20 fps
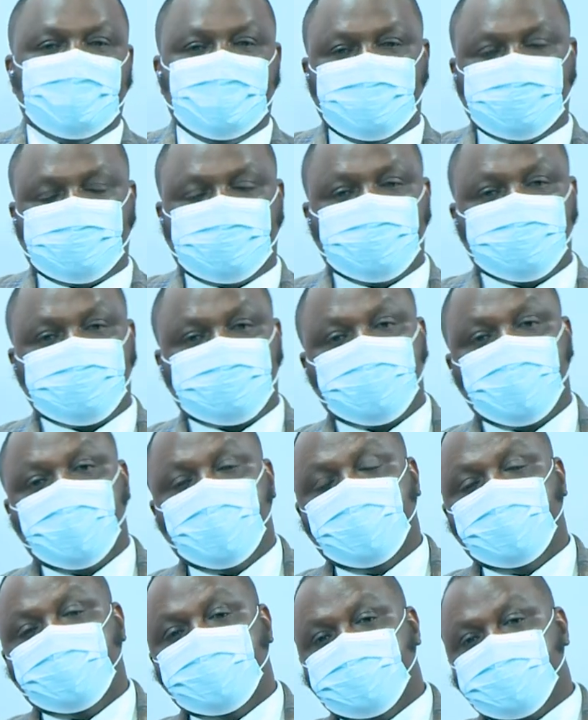Yes.
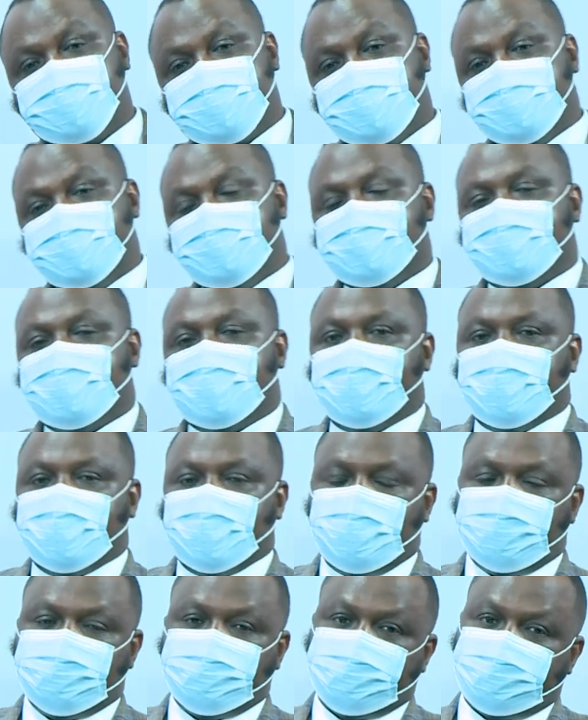So you see,
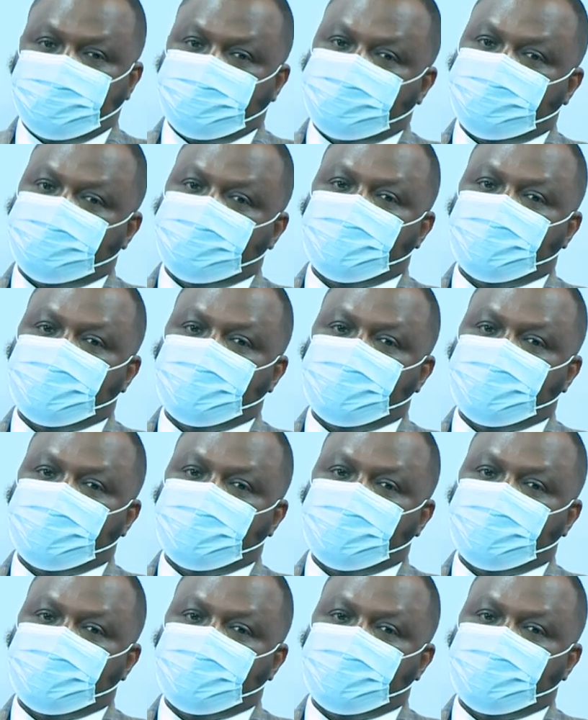um,